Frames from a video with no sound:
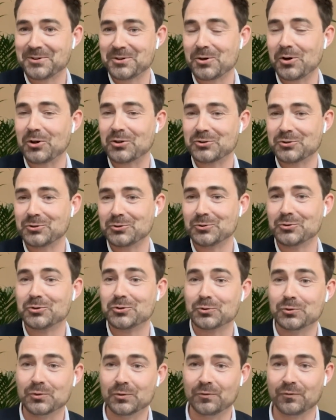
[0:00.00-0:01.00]
cost
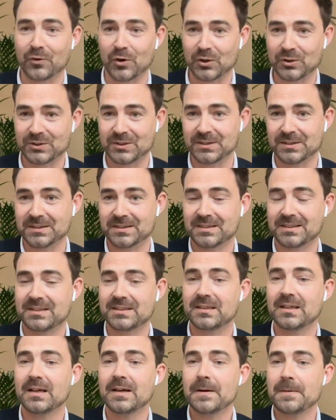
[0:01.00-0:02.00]
neutral
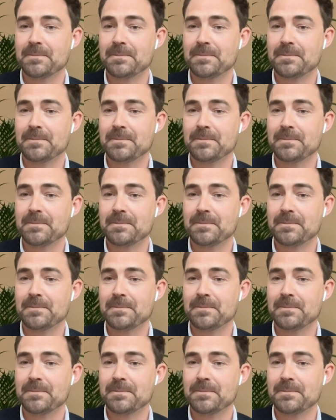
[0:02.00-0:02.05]
versus